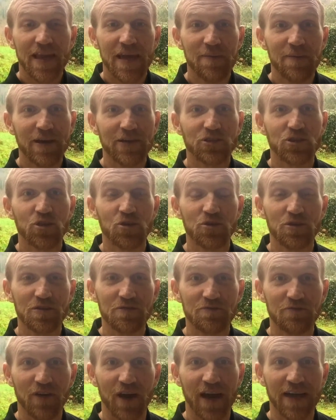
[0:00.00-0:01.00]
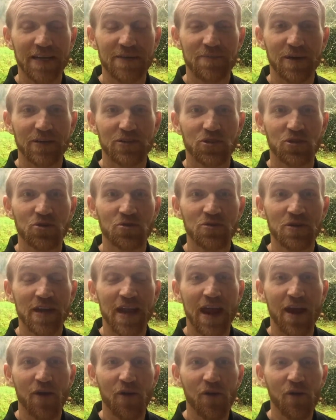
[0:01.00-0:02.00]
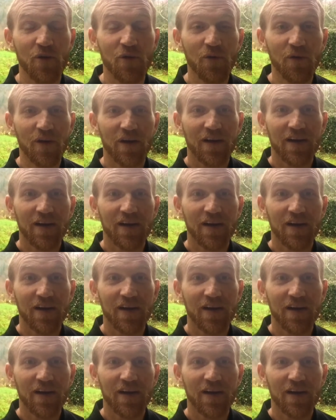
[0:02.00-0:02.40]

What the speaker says: Am I too confined? Am I too narrow?